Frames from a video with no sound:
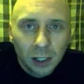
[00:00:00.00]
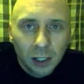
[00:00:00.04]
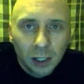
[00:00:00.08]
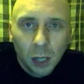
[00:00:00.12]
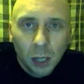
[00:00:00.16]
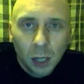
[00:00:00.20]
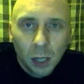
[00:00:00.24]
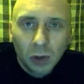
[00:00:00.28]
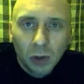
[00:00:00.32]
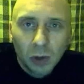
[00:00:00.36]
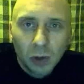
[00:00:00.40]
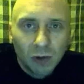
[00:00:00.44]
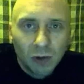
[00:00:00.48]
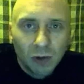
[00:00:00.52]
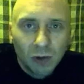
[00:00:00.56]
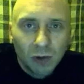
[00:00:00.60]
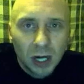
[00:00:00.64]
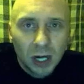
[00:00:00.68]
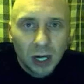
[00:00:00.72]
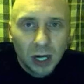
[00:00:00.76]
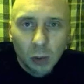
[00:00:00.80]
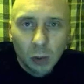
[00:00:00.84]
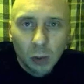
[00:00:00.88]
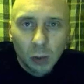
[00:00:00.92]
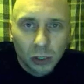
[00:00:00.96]
and nobody
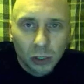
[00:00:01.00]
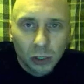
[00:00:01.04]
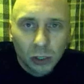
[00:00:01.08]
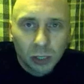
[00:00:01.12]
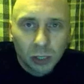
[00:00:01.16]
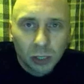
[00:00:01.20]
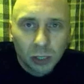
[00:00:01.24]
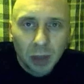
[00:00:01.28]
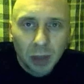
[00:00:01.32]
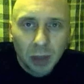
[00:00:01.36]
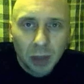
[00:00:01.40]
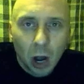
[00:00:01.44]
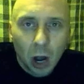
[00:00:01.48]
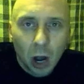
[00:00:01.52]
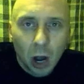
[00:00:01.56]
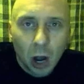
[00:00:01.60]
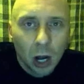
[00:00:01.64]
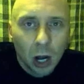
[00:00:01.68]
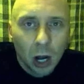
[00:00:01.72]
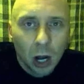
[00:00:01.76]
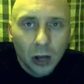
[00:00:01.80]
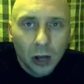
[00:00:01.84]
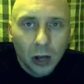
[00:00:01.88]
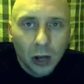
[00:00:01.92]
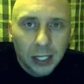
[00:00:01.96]
really wants to be on
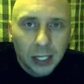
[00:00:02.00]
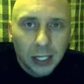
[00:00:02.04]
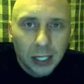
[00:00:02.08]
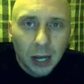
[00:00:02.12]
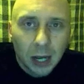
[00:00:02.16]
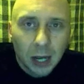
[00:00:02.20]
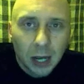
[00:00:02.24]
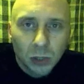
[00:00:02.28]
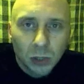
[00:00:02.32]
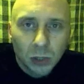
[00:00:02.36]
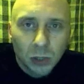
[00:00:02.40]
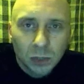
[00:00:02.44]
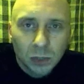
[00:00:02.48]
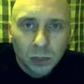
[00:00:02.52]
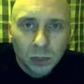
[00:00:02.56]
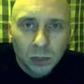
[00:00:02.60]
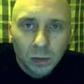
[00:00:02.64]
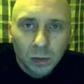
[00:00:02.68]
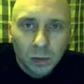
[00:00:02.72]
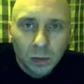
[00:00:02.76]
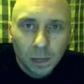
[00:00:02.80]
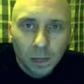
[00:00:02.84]
a lighthouse.